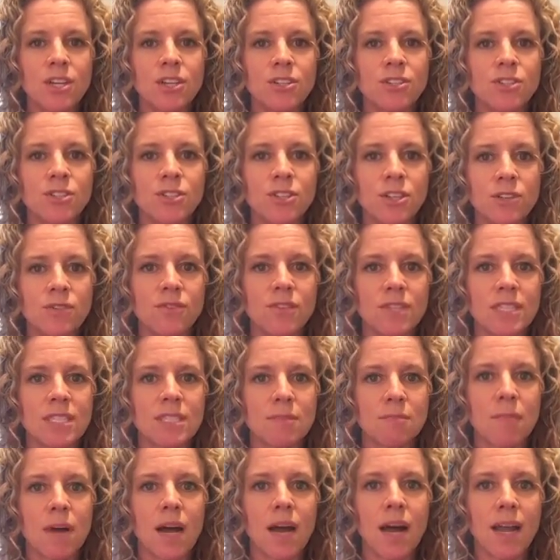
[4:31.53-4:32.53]

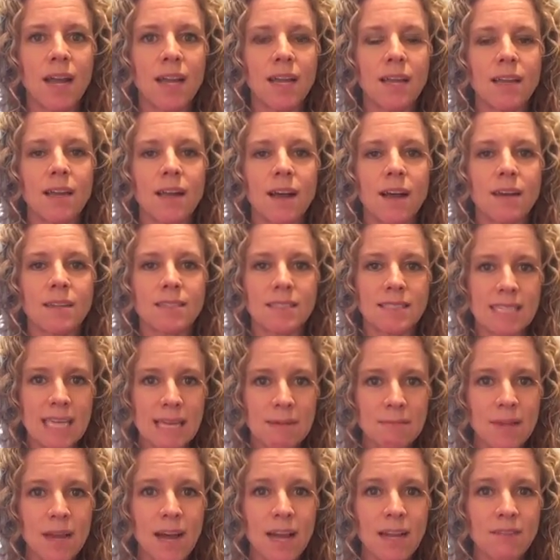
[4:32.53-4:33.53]
serviced my
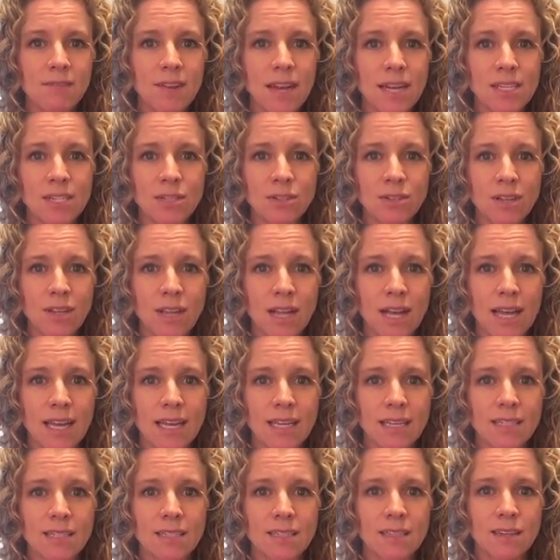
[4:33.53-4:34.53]
same kind of ideal
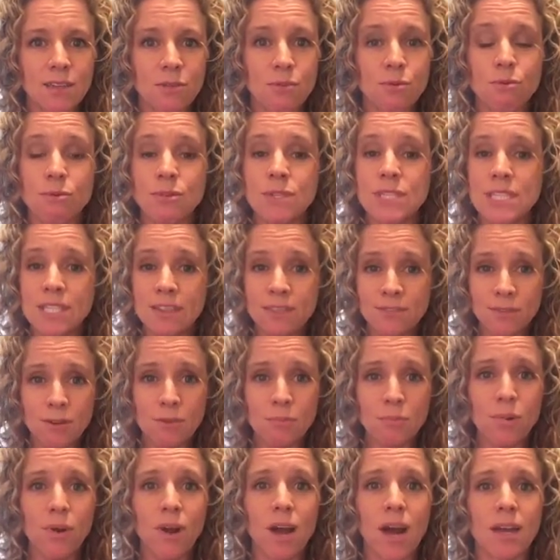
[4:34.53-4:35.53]
client through
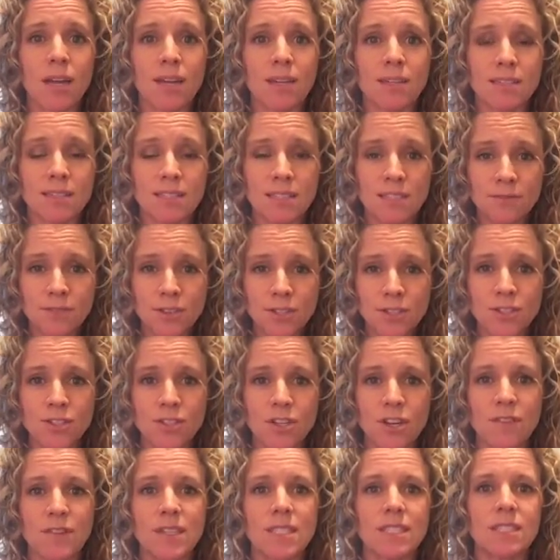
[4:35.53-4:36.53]
different products, different
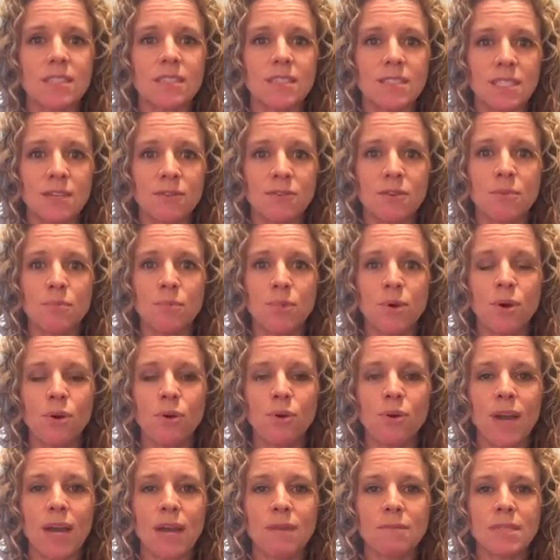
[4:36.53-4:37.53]
services, different
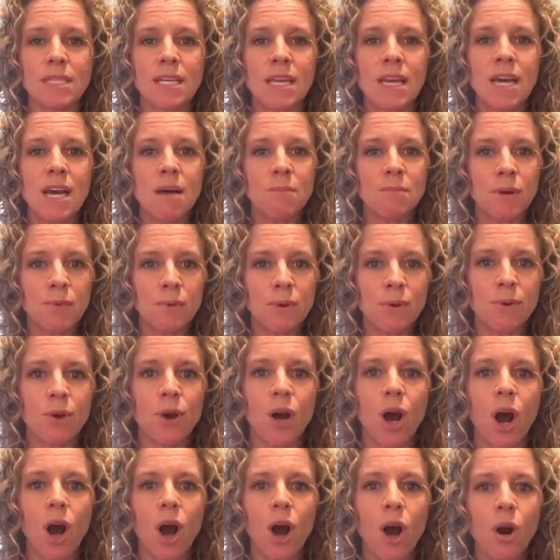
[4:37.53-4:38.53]
programs, but we
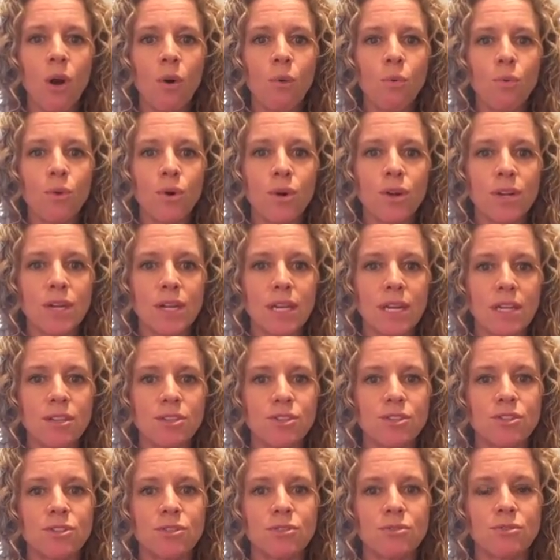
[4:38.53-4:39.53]
were all working
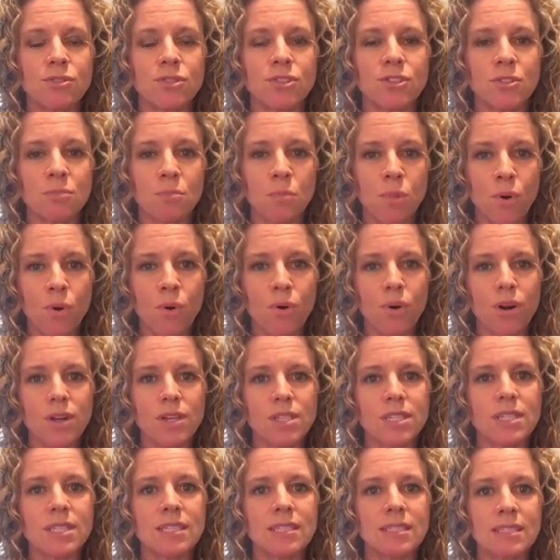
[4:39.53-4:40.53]
to
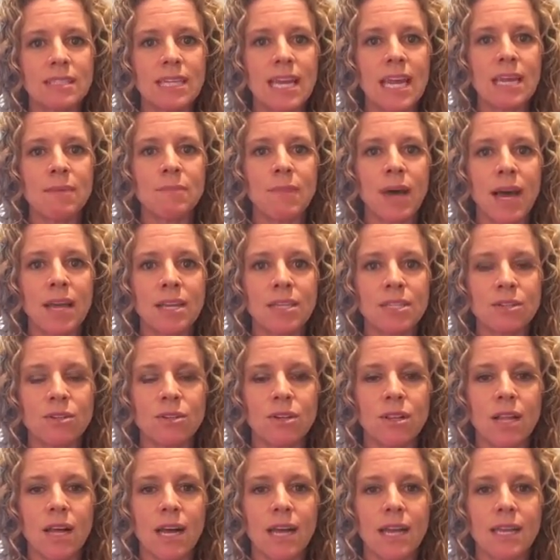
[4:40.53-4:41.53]
support the same ideal
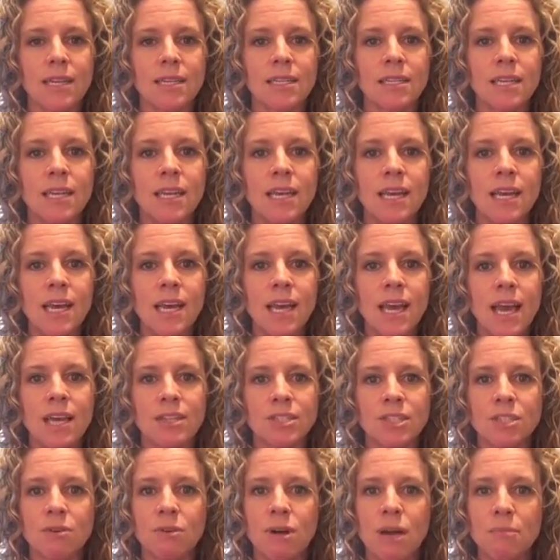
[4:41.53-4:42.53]
client.
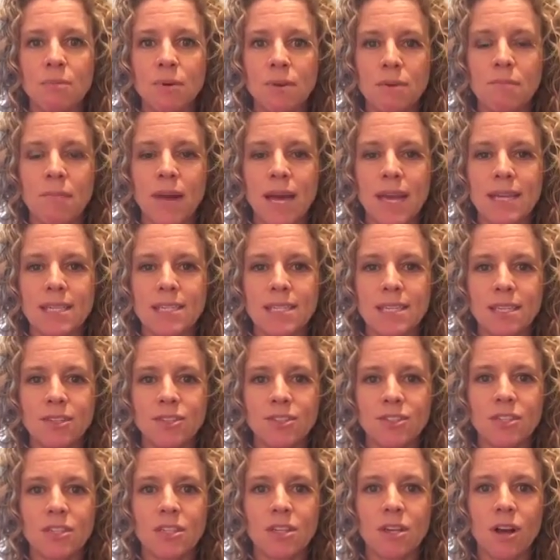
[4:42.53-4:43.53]
And so I put my
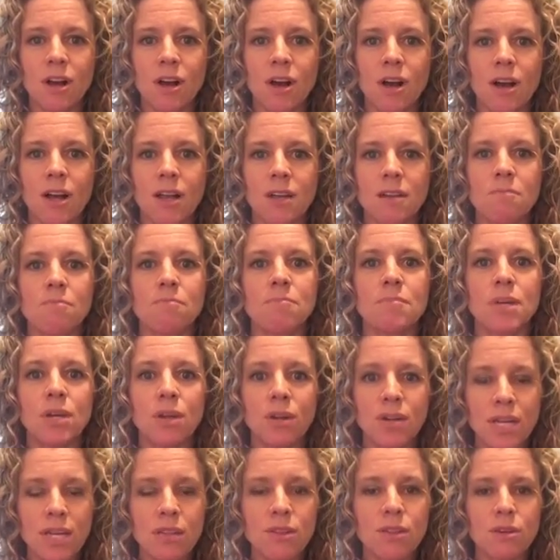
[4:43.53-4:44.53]
attention on
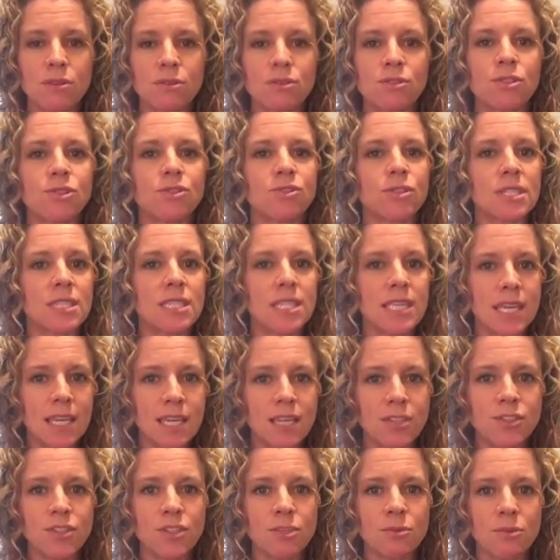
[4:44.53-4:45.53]
building those
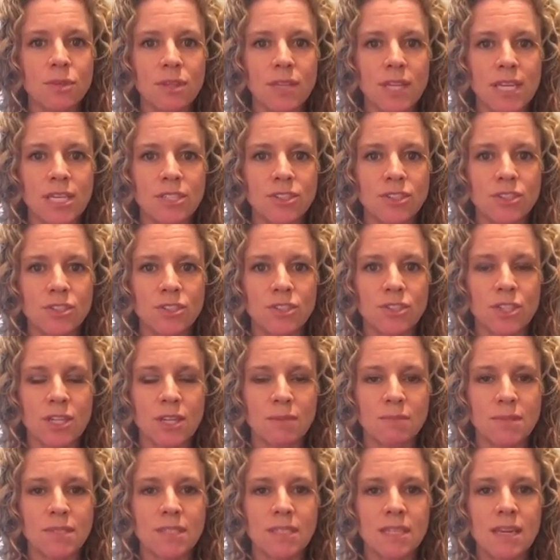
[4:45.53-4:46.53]
strategic
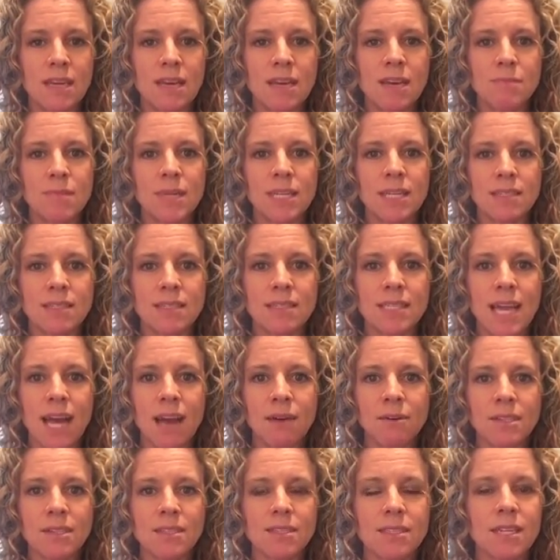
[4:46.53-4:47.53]
relationships, because
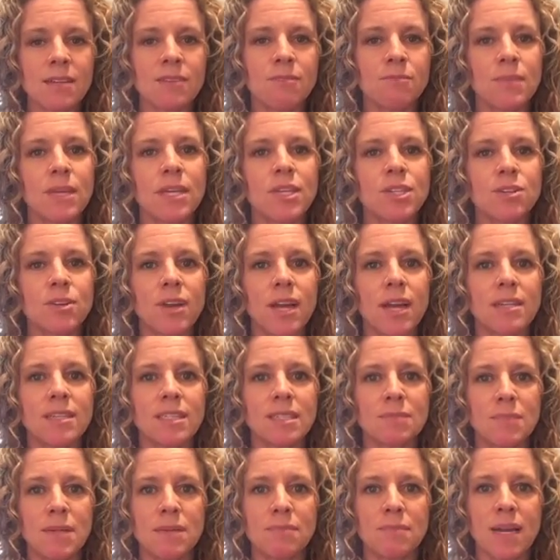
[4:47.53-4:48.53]
now instead of me trying
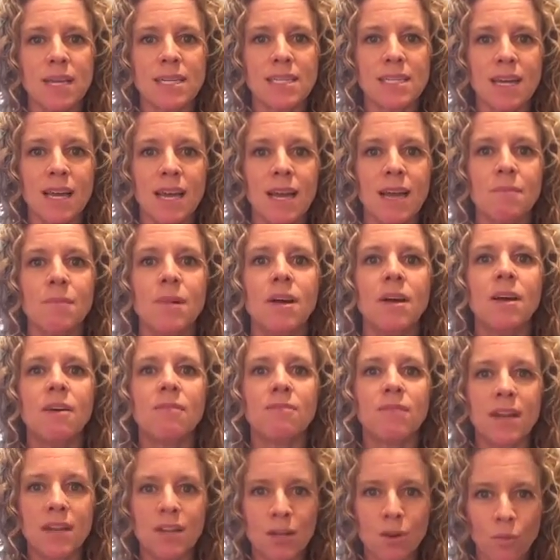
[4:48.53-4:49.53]
to spend my time
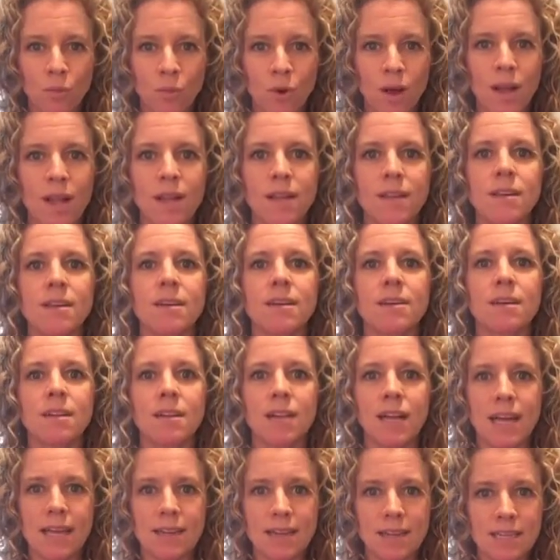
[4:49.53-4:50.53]
finding one
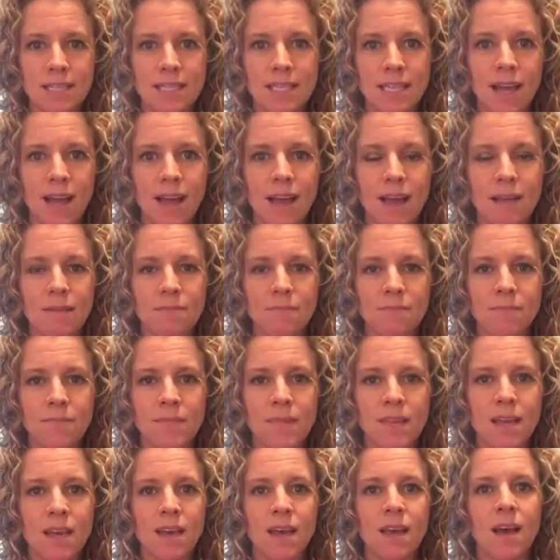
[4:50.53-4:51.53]
client at a time,
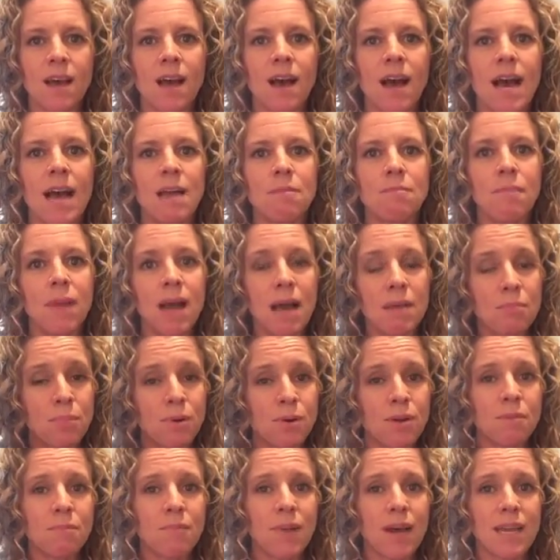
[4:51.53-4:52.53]
I
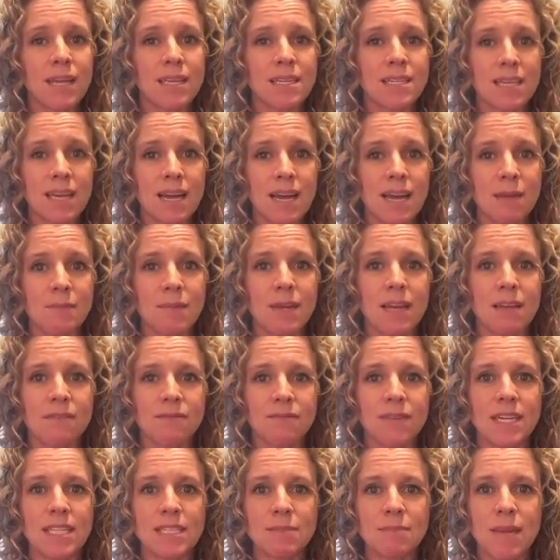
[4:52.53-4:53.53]
put my time and I
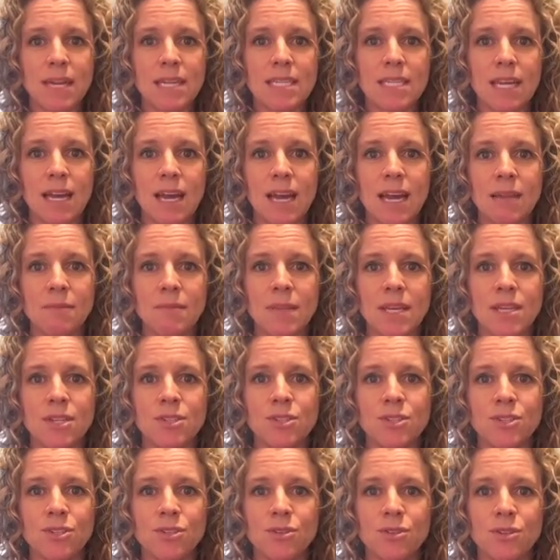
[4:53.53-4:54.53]
invest my time
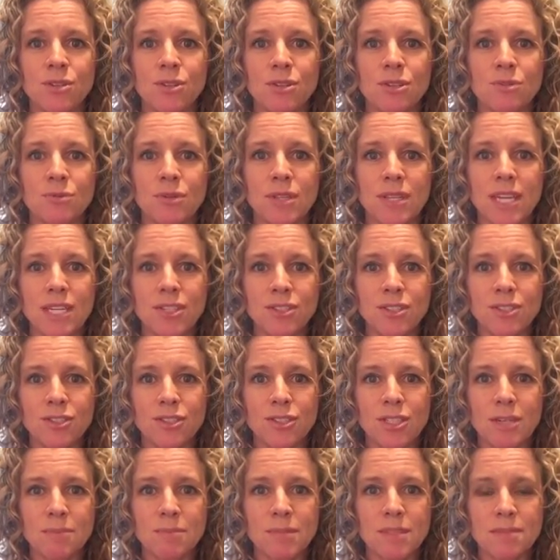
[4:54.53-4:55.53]
into those
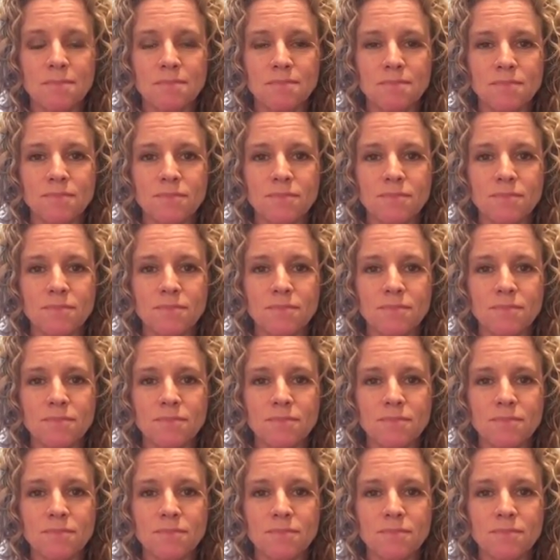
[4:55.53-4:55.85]
relationships,